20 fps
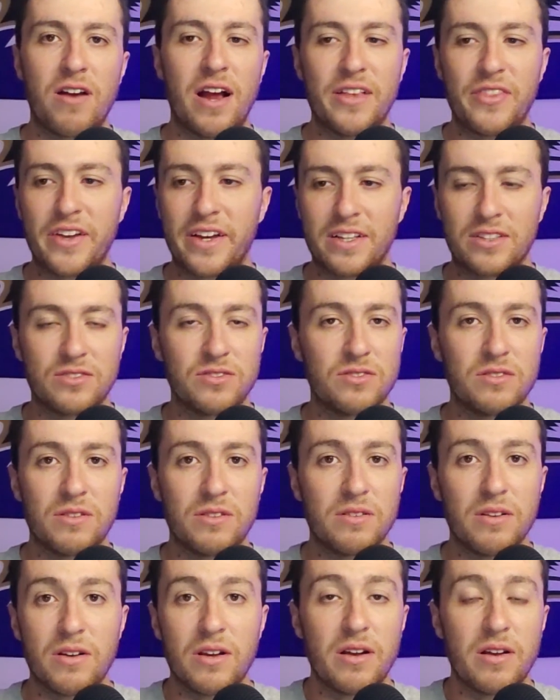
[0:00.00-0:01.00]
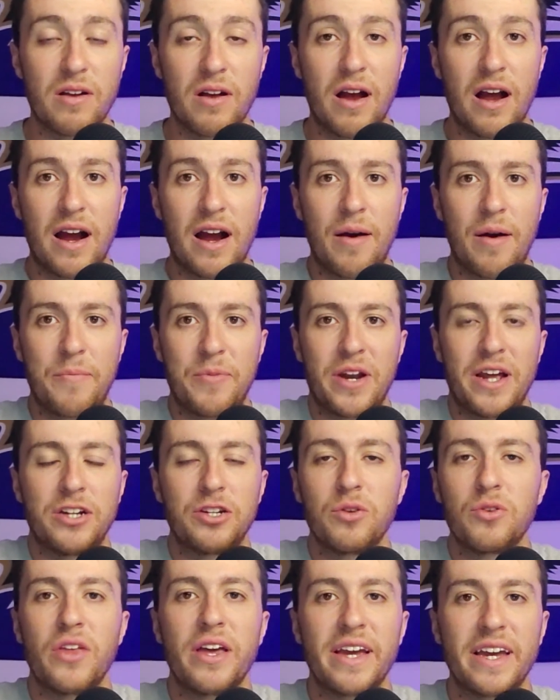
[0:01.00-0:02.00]
I think but I
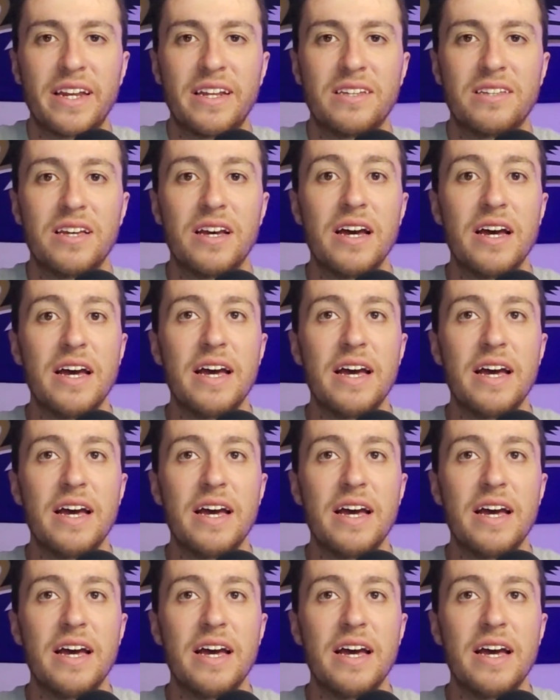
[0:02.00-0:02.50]
do think it is